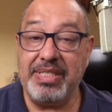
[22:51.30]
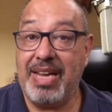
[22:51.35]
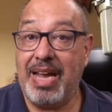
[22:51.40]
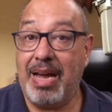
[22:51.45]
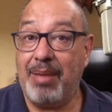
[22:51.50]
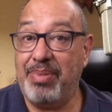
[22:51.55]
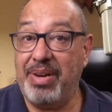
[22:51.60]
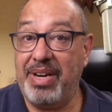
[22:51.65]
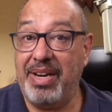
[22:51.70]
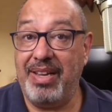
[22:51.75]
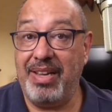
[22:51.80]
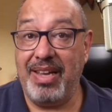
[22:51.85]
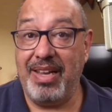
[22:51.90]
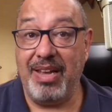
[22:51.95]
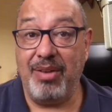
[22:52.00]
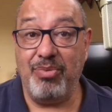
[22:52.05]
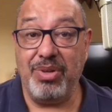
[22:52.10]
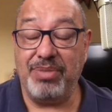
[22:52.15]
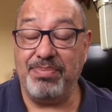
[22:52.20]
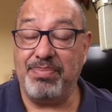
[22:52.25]
what's
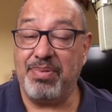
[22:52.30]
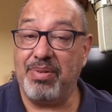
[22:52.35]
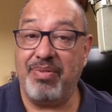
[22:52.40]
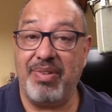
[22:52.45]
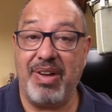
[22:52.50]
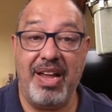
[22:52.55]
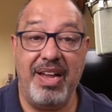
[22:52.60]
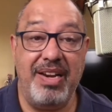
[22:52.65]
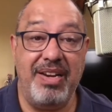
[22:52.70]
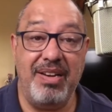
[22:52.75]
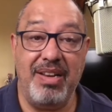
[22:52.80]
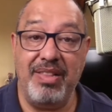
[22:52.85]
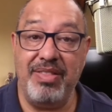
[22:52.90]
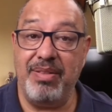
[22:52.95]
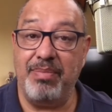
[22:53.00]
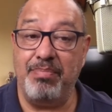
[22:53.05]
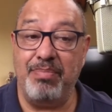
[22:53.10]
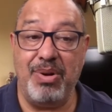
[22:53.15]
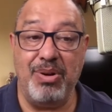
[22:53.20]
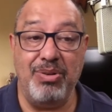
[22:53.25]
happening, and we'll provide
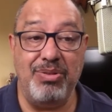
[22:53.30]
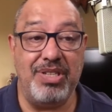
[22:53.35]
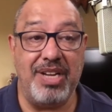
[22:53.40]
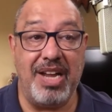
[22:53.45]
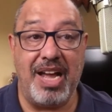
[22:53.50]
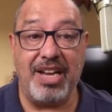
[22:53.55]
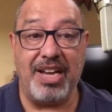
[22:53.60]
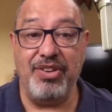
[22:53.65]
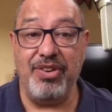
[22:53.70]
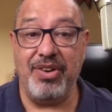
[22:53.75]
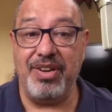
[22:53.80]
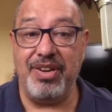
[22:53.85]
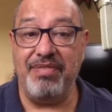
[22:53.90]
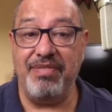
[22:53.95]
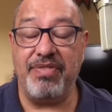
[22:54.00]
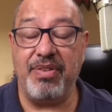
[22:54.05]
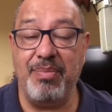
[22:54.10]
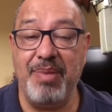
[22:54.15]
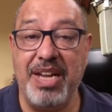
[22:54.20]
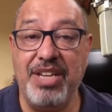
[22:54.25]
the most
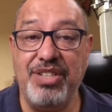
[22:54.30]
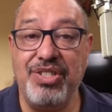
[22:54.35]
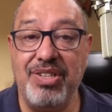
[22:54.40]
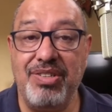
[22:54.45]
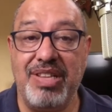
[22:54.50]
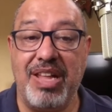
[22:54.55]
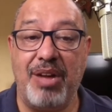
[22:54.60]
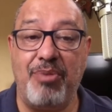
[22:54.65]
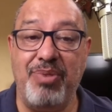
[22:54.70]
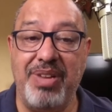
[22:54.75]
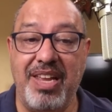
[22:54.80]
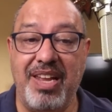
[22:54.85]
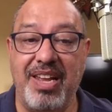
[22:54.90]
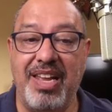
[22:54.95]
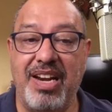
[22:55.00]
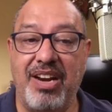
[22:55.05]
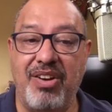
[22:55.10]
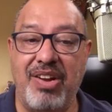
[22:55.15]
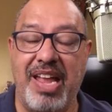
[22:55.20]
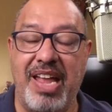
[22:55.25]
accurate information that we
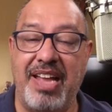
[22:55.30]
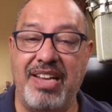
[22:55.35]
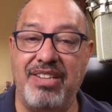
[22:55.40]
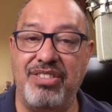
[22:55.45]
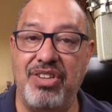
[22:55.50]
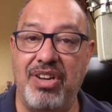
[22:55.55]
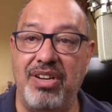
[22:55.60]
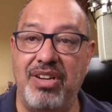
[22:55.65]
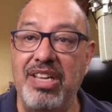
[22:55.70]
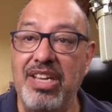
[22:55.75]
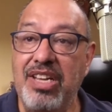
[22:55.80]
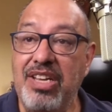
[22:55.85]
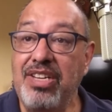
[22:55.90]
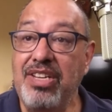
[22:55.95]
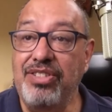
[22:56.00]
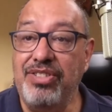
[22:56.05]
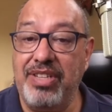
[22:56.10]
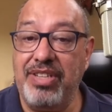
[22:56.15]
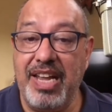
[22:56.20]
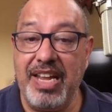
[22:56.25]
can get our hands on.
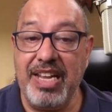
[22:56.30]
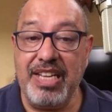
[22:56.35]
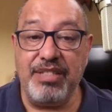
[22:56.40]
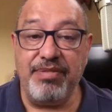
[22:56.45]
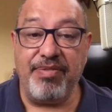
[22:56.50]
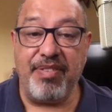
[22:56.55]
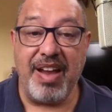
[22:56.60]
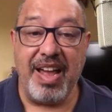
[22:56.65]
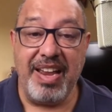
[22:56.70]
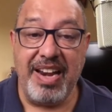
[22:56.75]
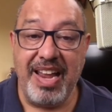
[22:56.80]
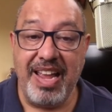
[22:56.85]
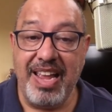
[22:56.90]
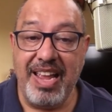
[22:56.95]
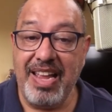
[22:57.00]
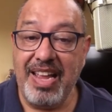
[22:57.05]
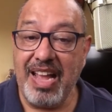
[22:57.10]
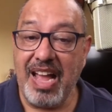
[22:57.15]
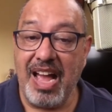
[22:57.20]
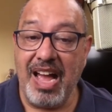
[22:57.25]
Today is
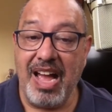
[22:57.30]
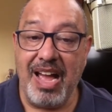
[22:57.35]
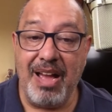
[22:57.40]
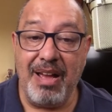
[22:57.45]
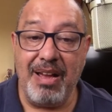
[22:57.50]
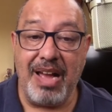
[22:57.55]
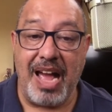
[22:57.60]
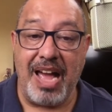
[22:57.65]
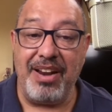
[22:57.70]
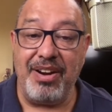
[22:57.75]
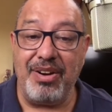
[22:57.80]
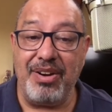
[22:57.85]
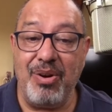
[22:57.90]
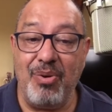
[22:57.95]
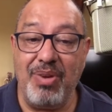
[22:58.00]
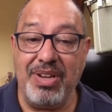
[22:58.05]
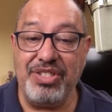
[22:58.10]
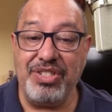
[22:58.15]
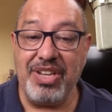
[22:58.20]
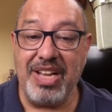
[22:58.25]
Friday. Uh, I
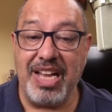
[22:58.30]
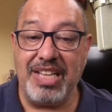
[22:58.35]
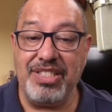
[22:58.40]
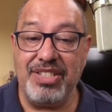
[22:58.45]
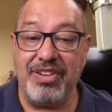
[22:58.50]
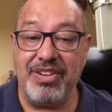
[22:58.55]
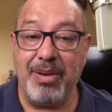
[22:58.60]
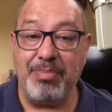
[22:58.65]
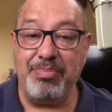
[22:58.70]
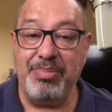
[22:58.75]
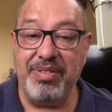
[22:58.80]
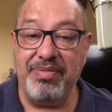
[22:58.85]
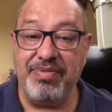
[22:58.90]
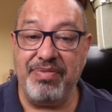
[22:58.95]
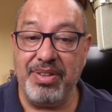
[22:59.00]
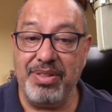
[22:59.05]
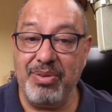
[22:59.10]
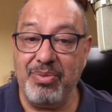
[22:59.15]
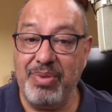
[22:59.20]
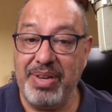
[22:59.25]
don't know what you guys are up
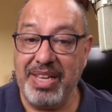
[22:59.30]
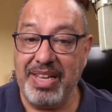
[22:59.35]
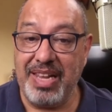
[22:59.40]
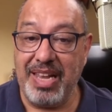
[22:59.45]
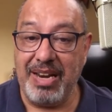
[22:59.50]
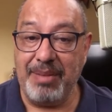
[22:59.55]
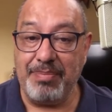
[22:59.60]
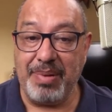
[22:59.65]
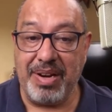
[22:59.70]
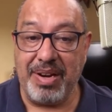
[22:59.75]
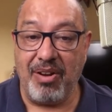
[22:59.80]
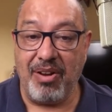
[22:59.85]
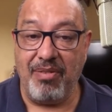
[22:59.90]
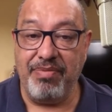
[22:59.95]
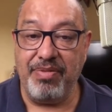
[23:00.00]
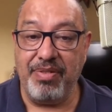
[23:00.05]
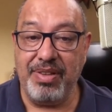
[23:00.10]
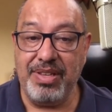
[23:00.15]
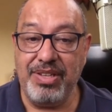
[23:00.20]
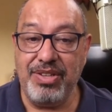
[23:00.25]
to for the weekend, but
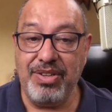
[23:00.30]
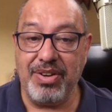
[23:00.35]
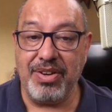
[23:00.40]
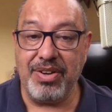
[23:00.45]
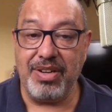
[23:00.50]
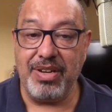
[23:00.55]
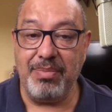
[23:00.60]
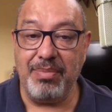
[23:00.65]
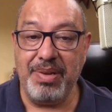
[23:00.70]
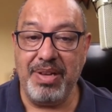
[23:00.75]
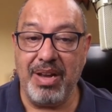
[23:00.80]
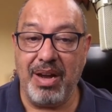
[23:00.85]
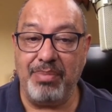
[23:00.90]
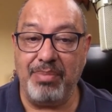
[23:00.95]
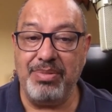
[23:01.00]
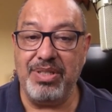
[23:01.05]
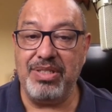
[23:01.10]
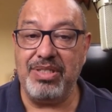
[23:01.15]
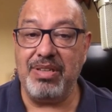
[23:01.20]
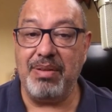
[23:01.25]
hopefully, you're going to be
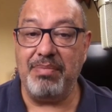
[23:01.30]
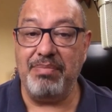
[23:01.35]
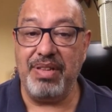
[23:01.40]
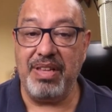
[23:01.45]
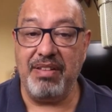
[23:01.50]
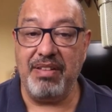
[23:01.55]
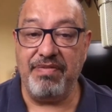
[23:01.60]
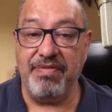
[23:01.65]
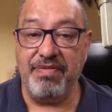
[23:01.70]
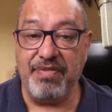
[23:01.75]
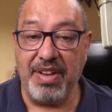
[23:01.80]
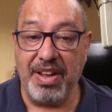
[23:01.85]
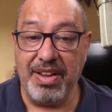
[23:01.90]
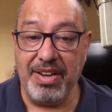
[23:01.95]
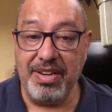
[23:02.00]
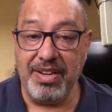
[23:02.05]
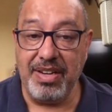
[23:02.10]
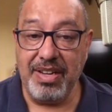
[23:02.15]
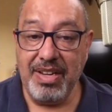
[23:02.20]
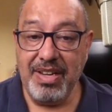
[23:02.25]
up to something
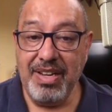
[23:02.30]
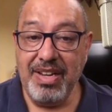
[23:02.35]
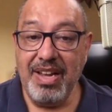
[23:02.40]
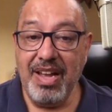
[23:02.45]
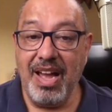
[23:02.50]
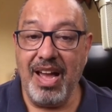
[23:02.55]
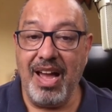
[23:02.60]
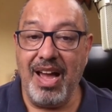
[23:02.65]
fun.